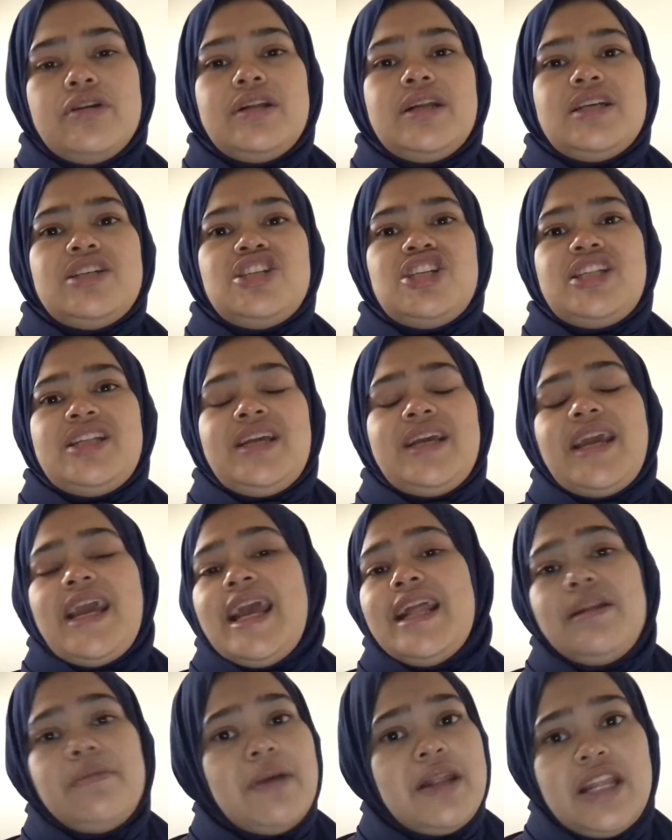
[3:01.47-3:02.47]
does she take
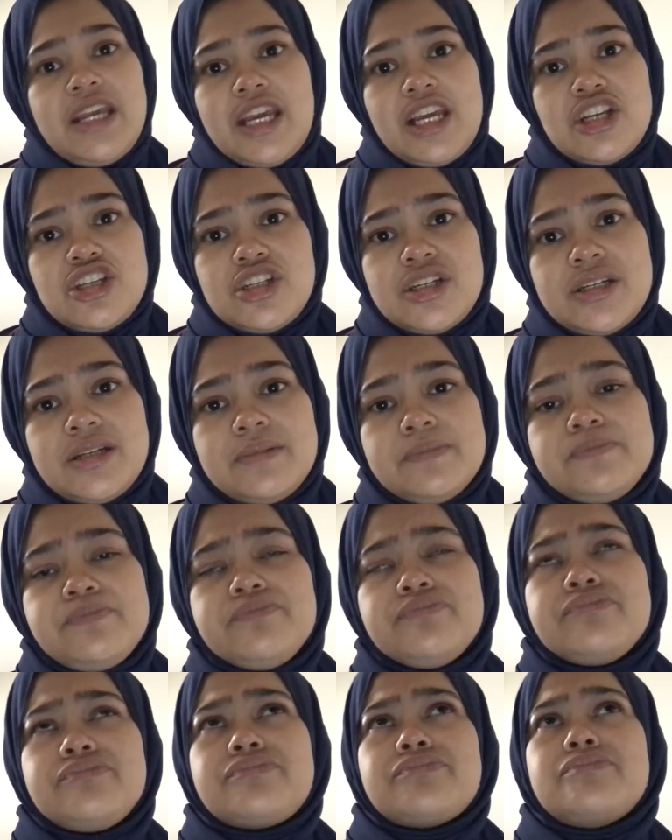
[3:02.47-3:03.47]
any medication
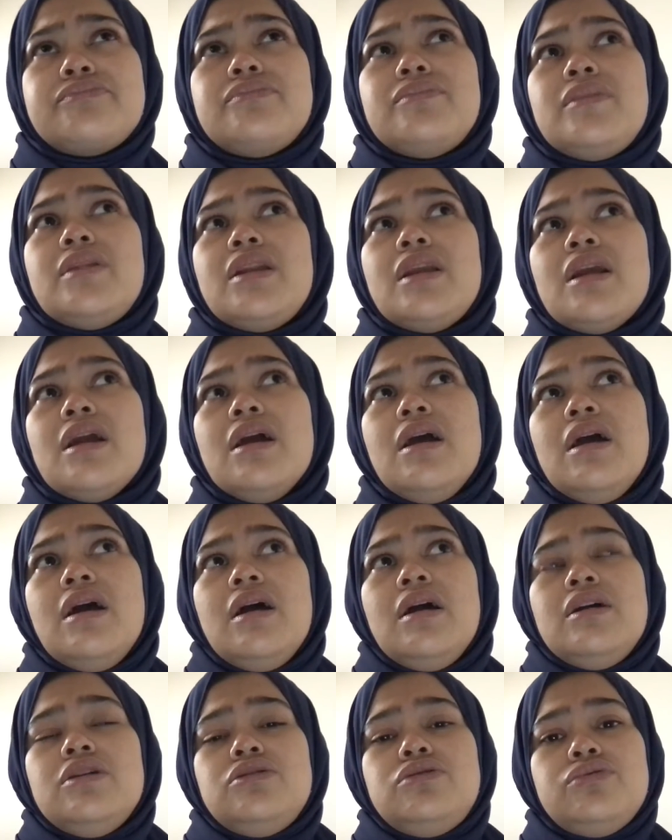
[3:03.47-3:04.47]

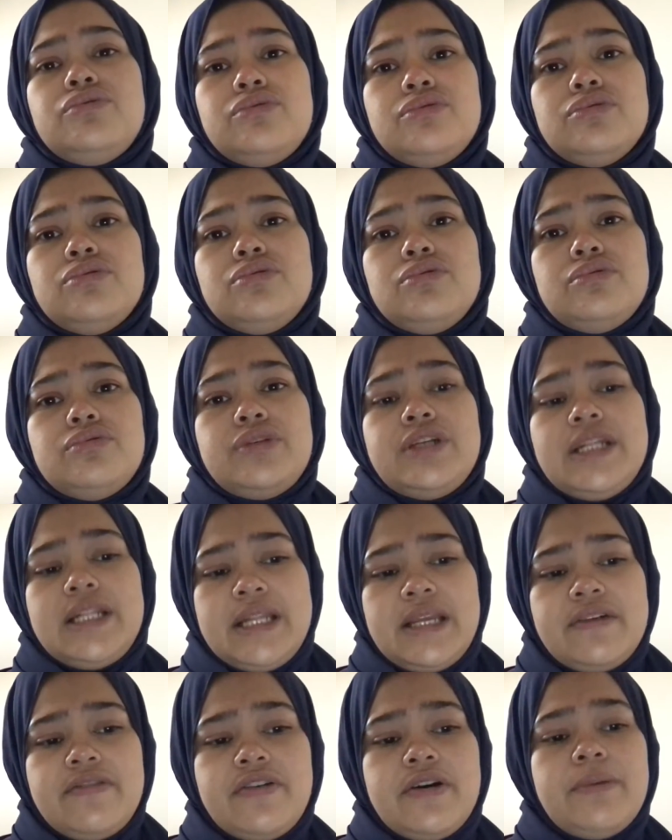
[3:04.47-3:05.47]
to
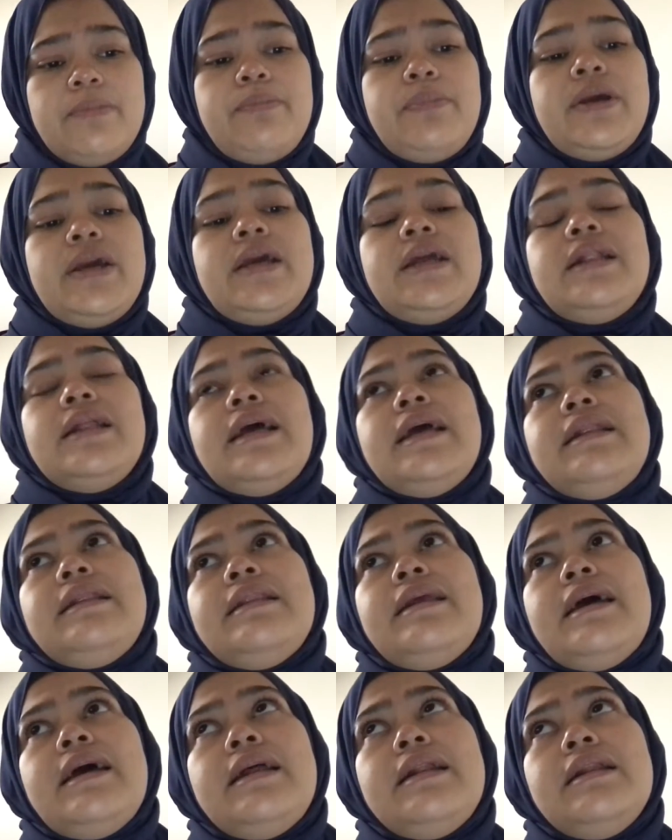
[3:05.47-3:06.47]
relieve her pain? And
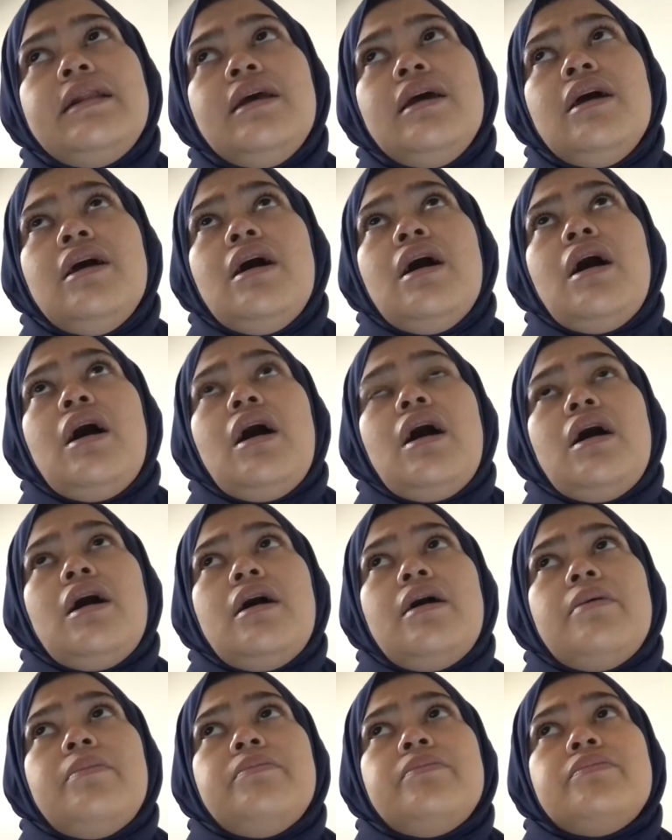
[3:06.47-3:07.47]
then
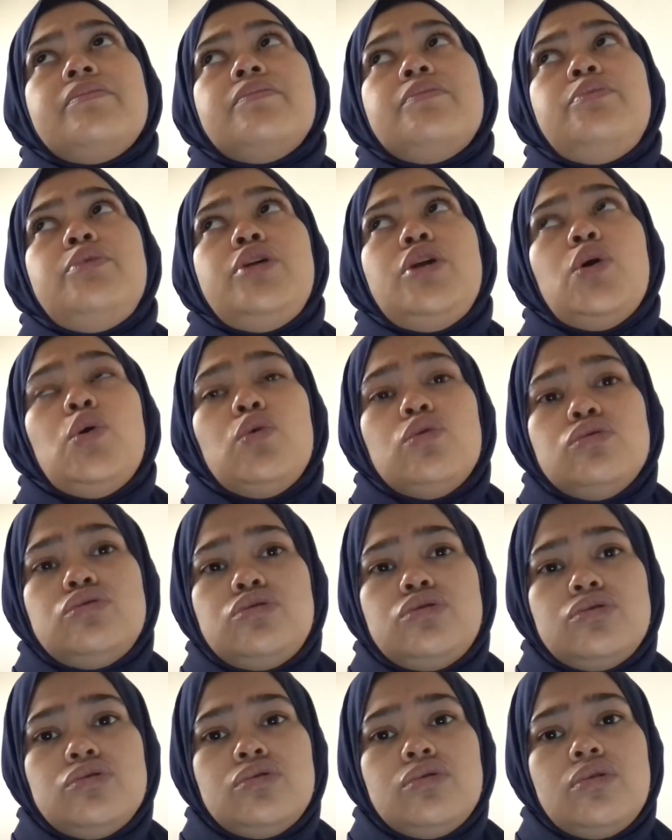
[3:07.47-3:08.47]
we
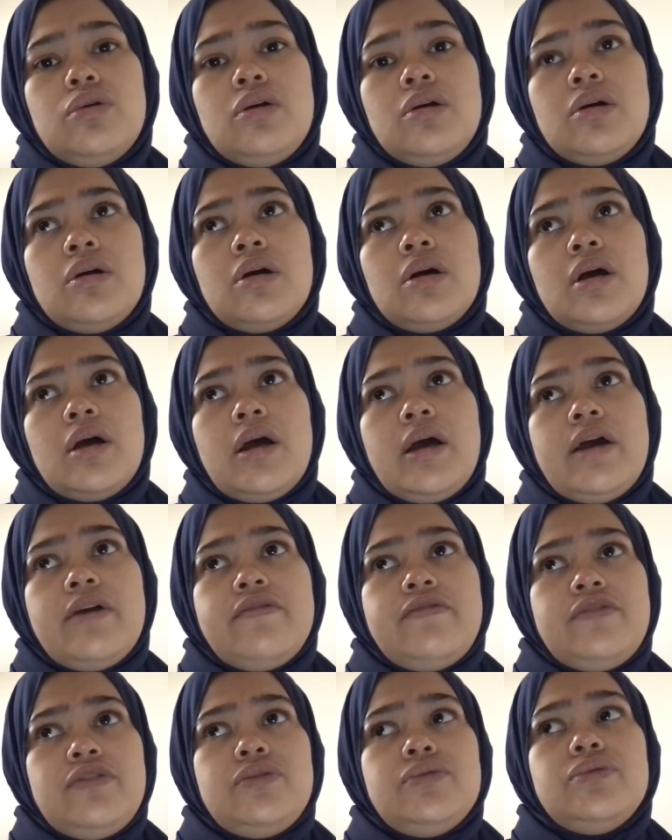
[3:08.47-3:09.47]
also
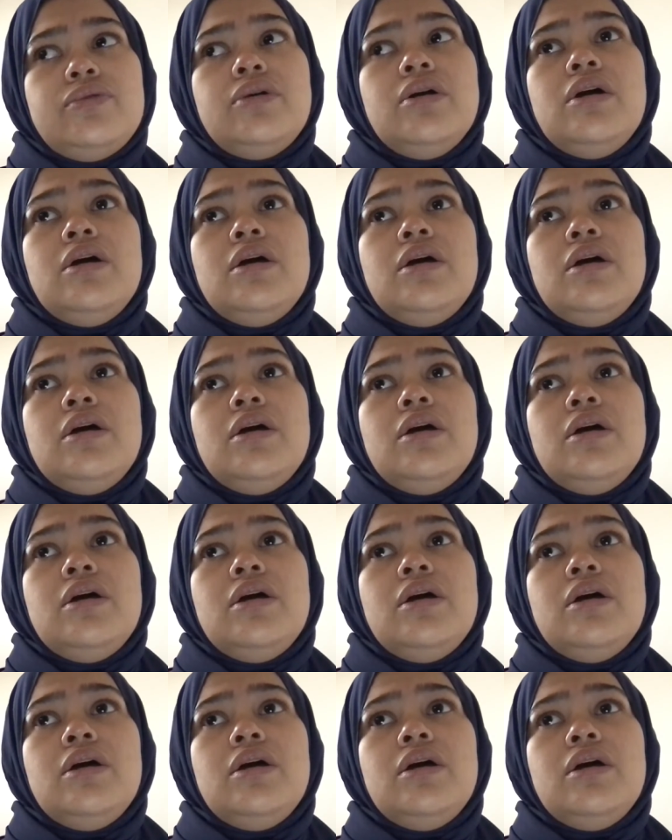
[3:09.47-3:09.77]
have to